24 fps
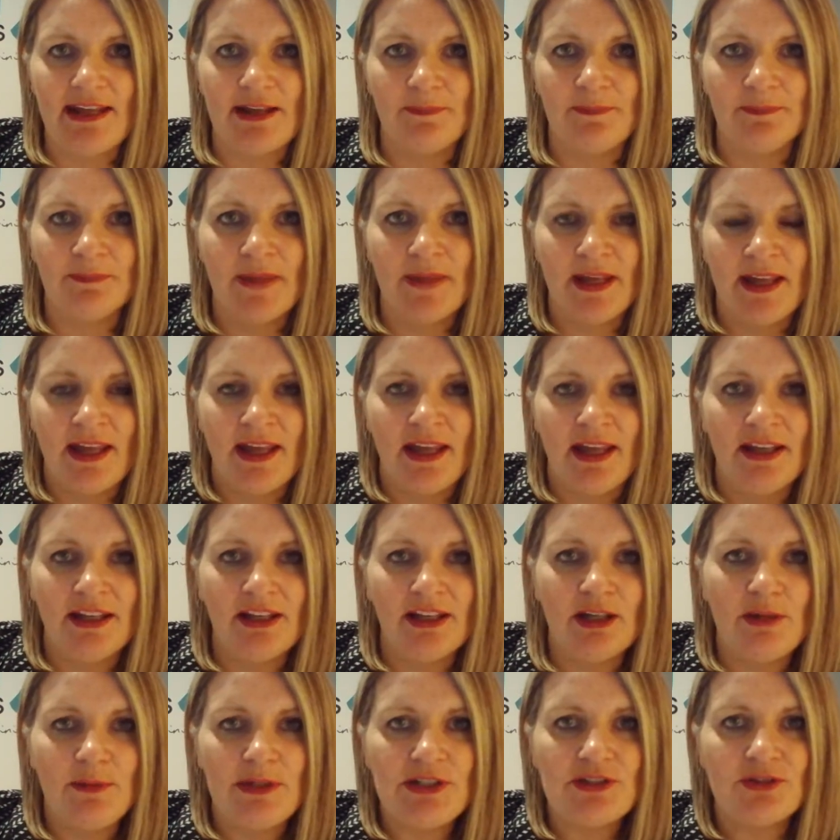I'm
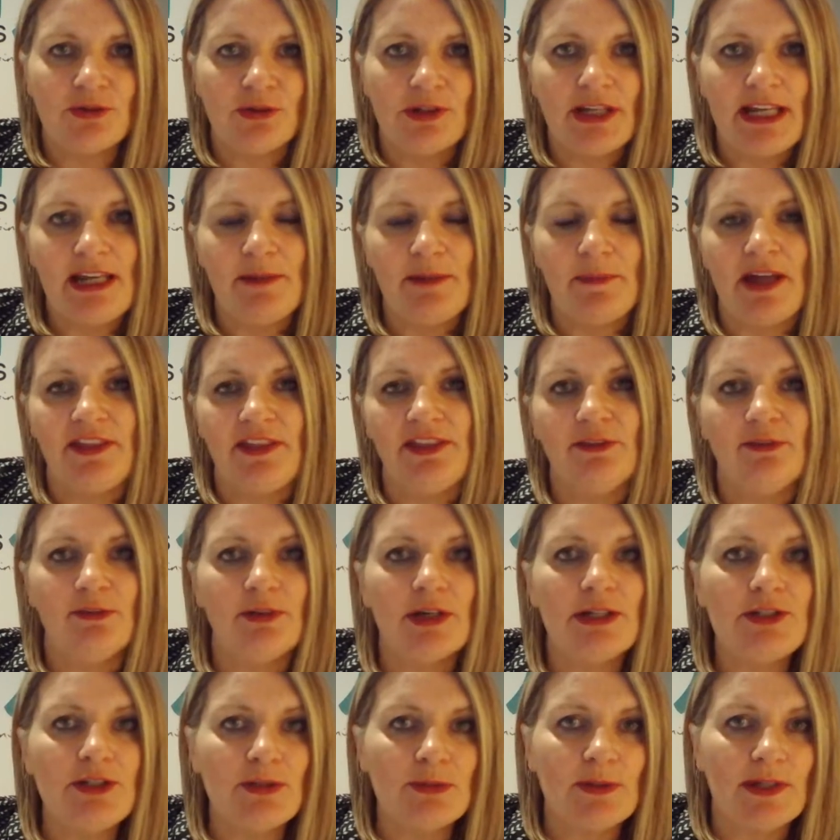going to be talking about the
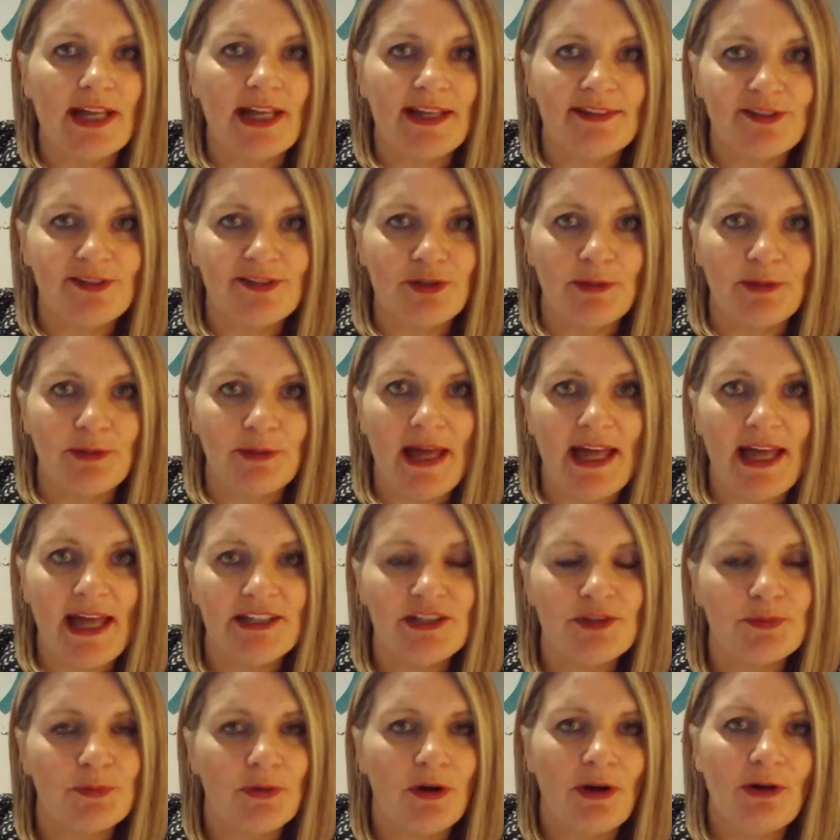Virtual Gastric
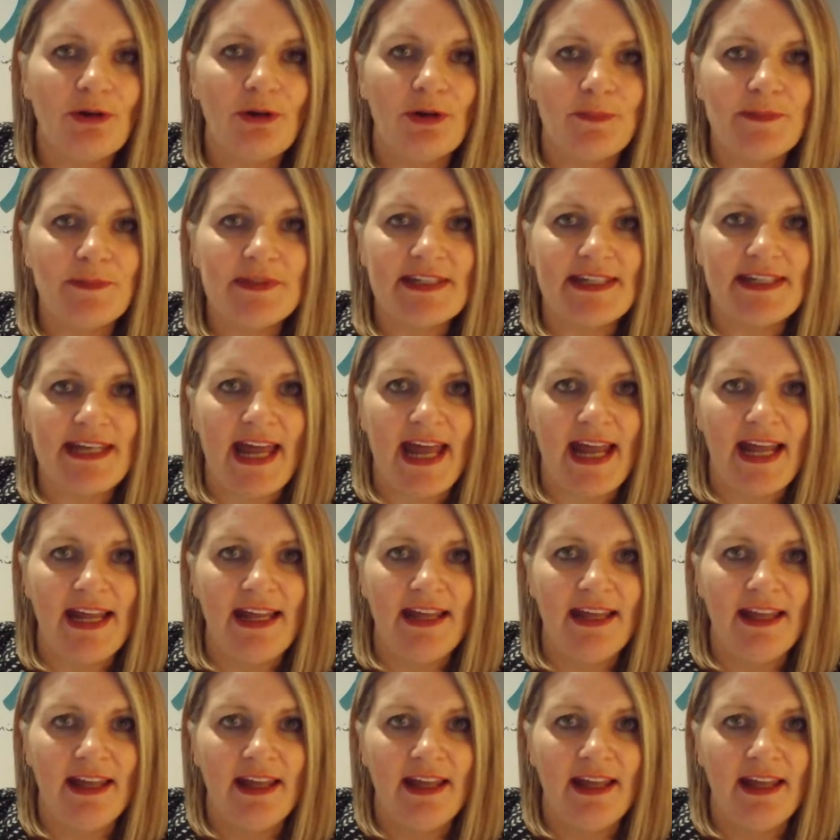Band Program today.